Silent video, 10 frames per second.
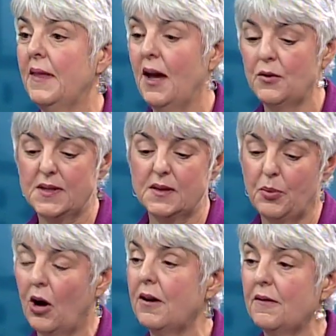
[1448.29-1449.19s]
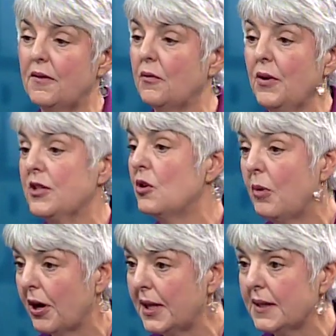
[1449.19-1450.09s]
the house is part of the rental
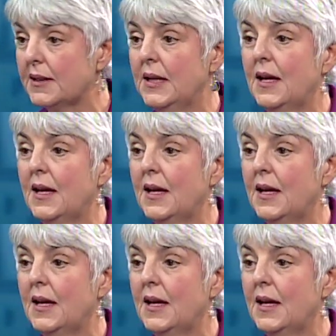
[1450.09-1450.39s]
market,